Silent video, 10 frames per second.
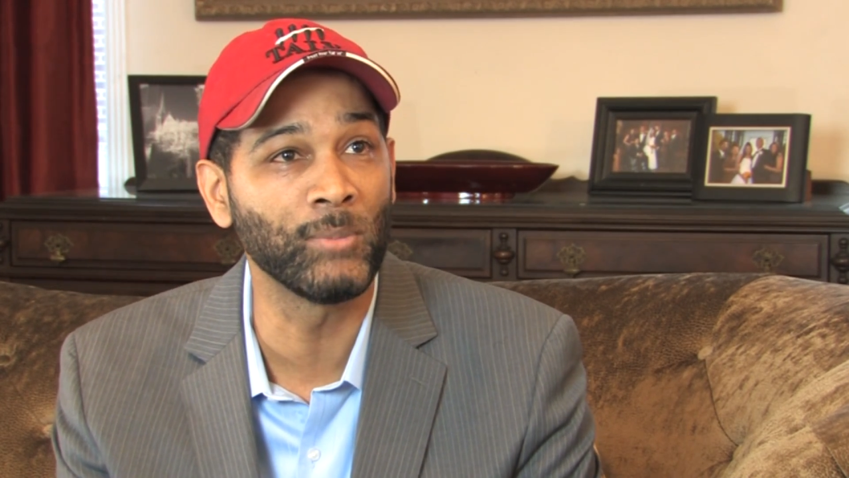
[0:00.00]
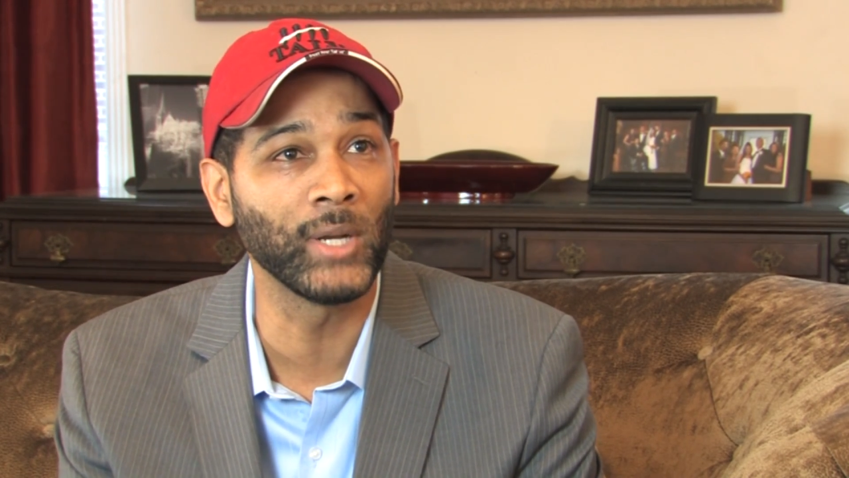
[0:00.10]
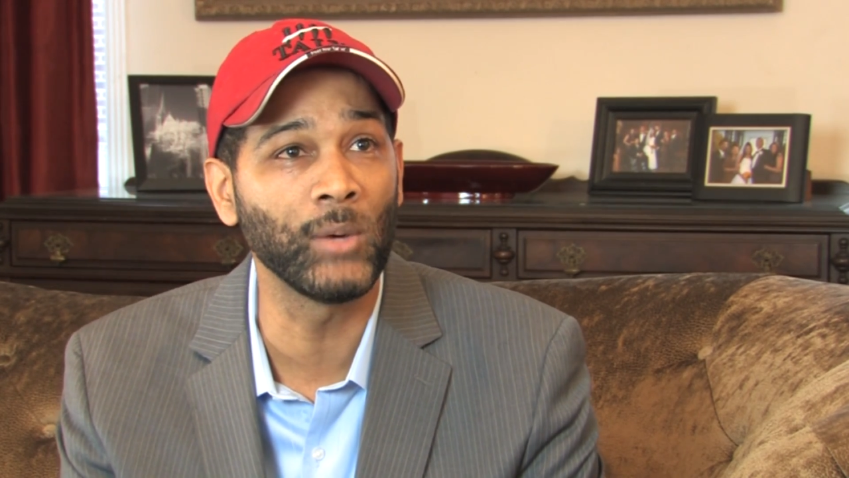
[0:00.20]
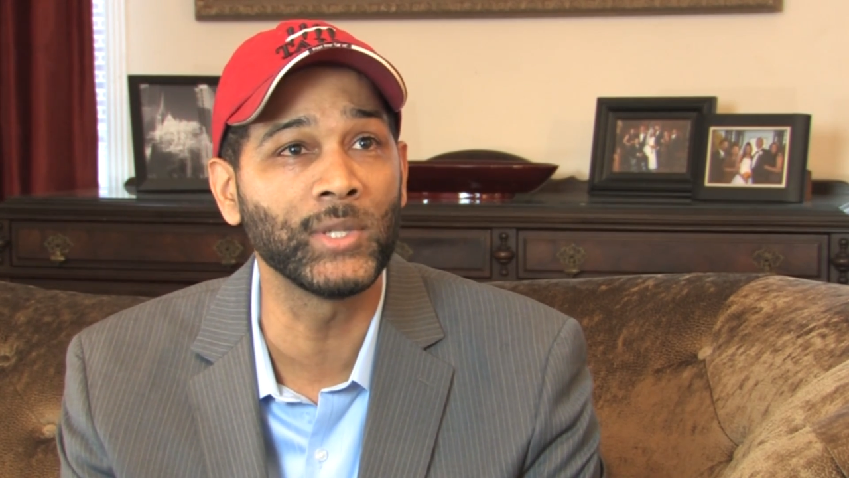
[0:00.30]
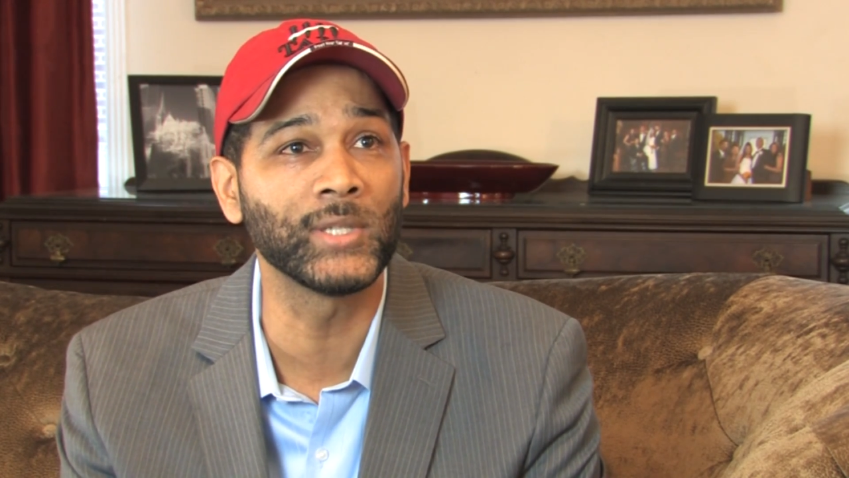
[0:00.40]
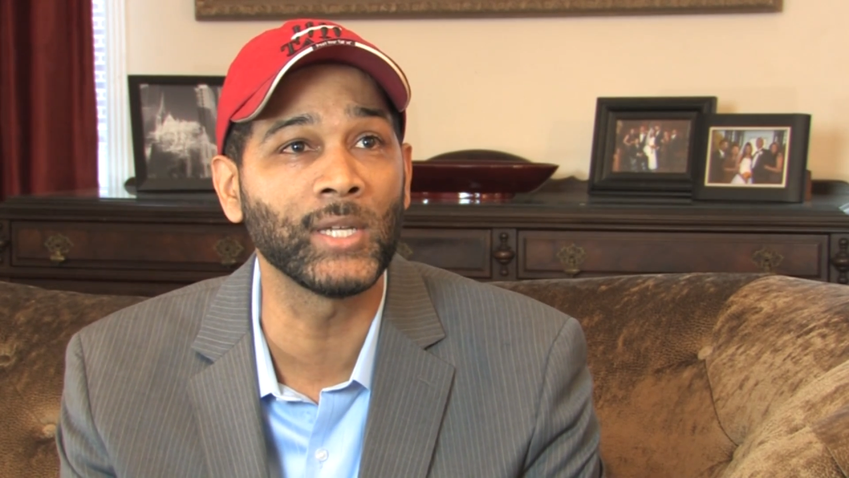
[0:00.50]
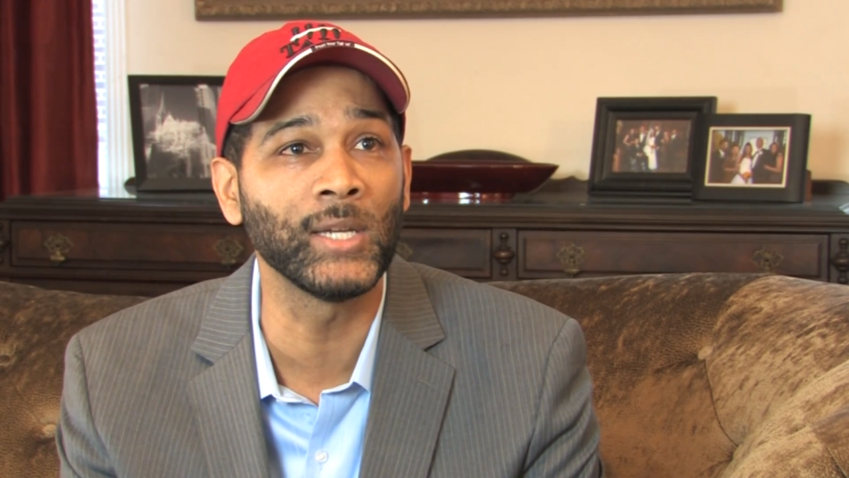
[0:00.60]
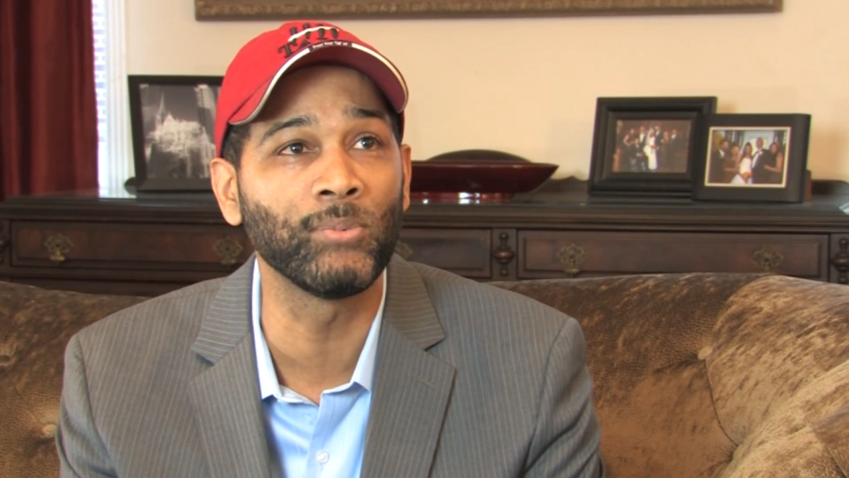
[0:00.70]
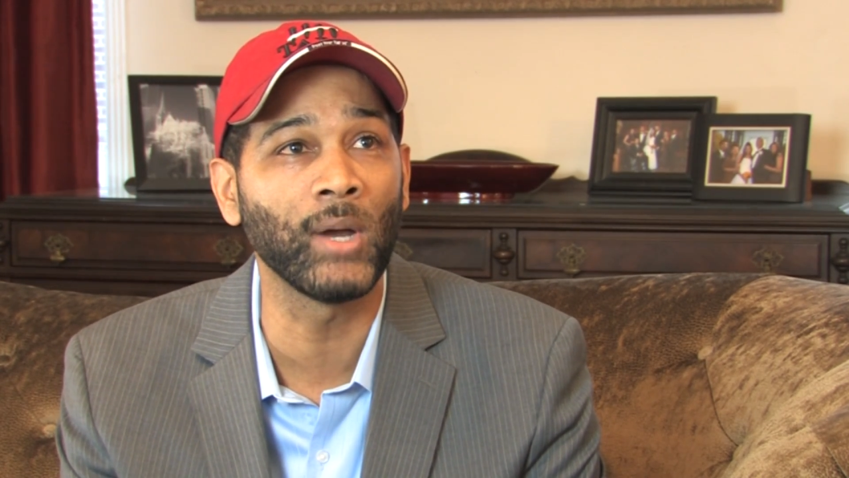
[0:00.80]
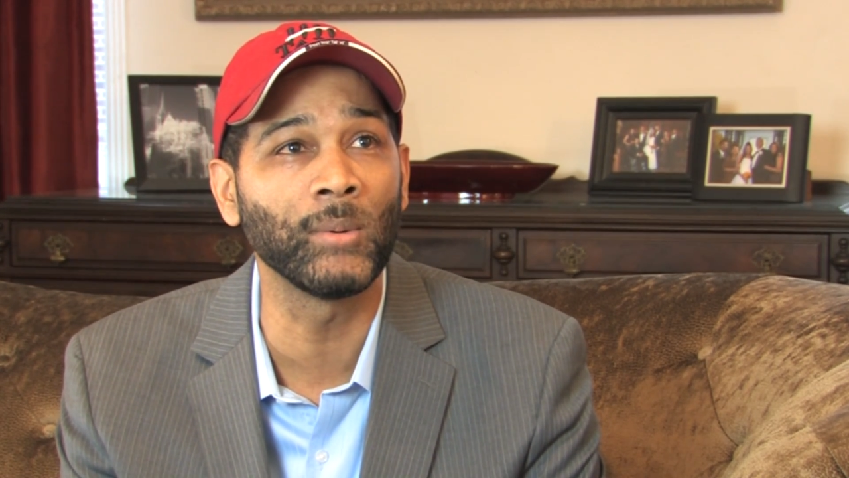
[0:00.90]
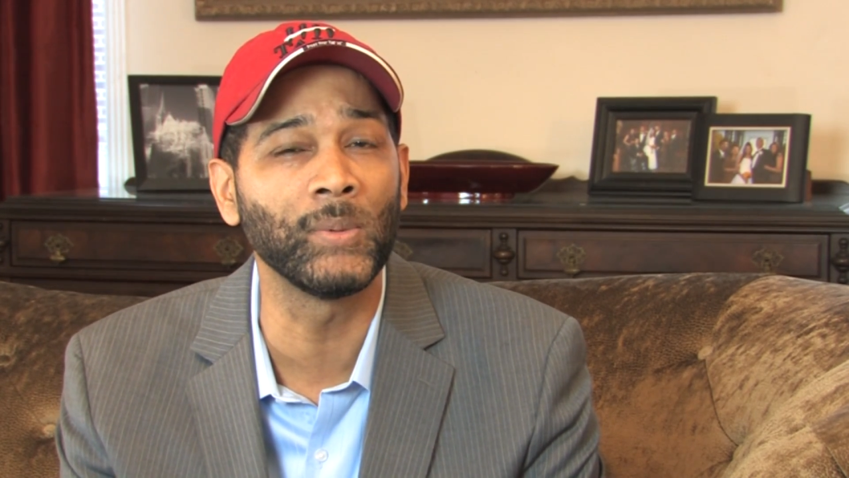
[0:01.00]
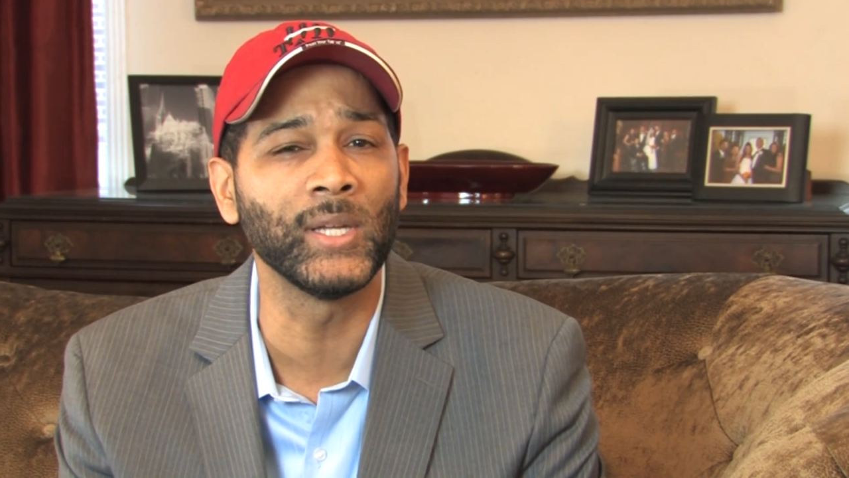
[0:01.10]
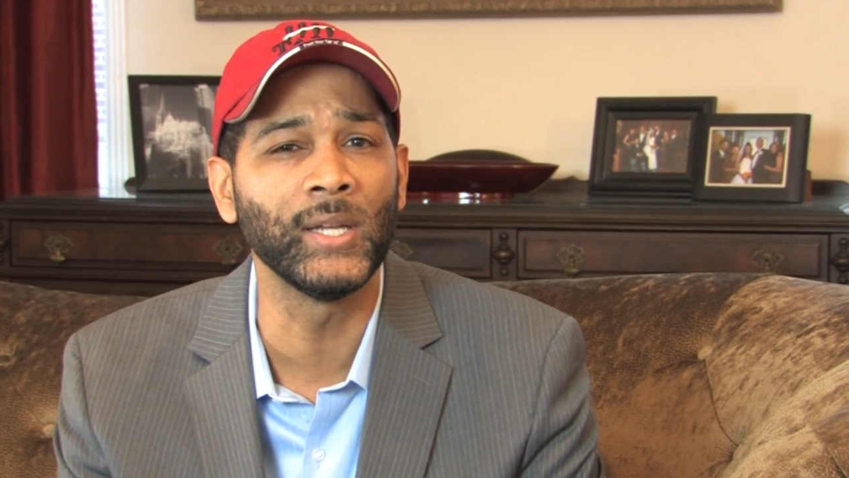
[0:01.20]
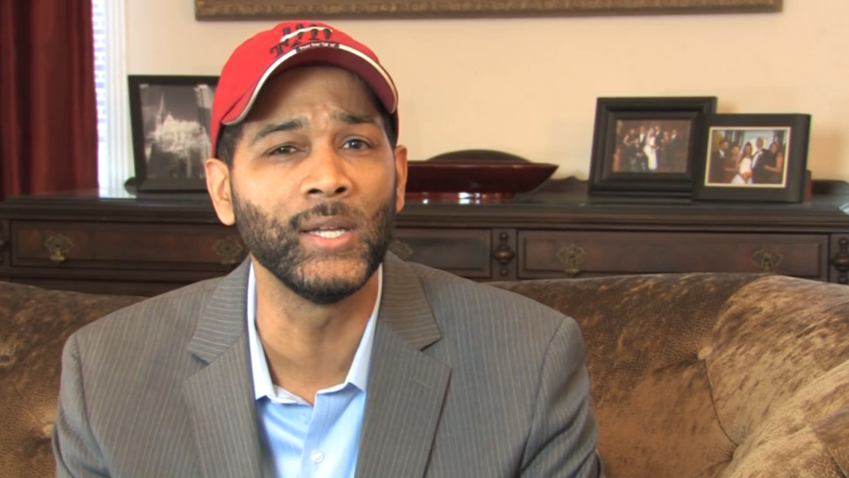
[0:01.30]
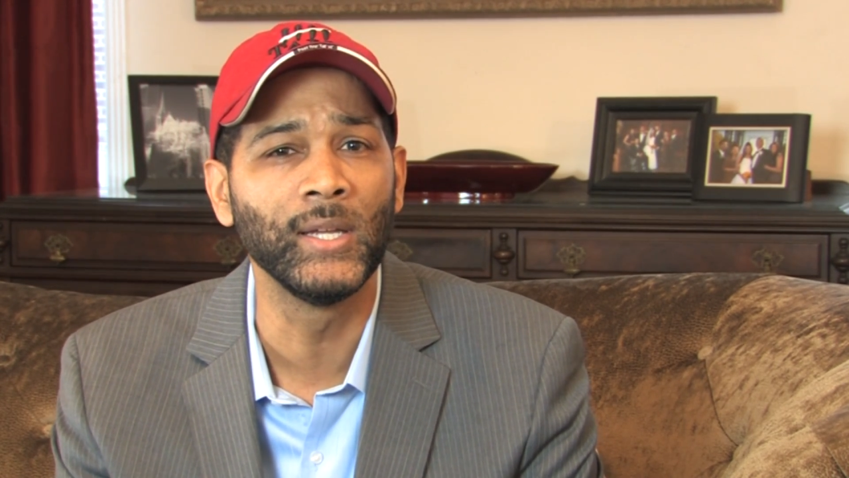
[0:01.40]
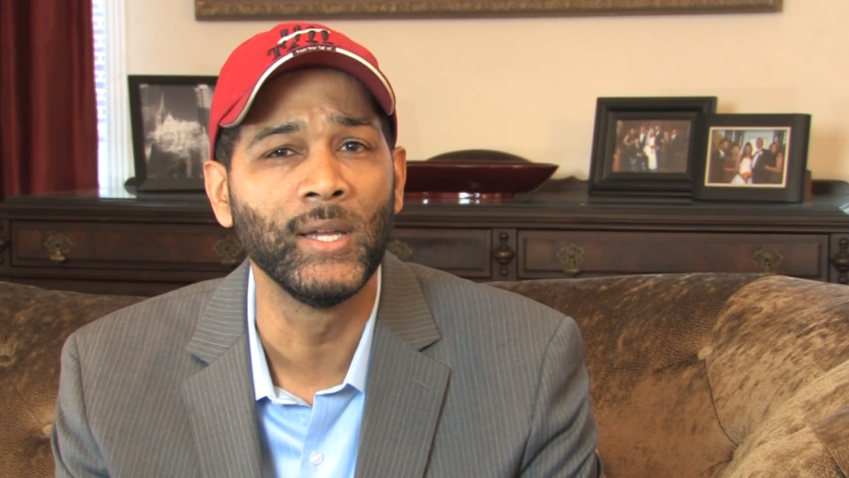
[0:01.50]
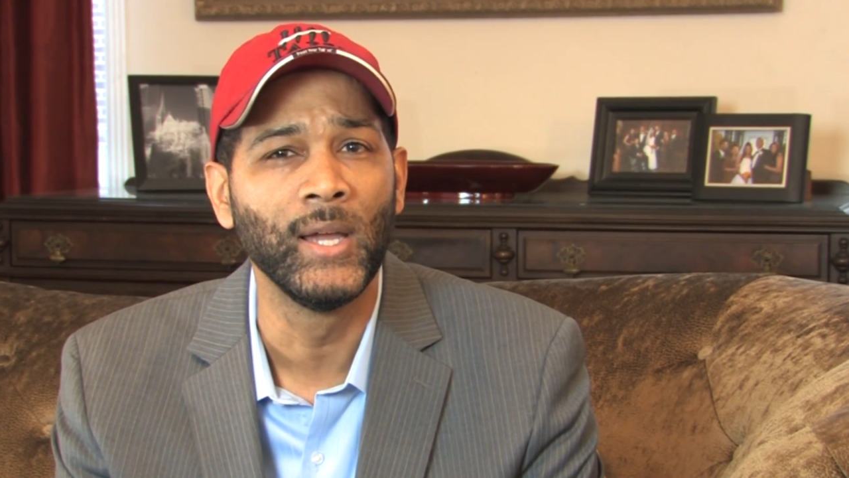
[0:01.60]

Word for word: But I would say probably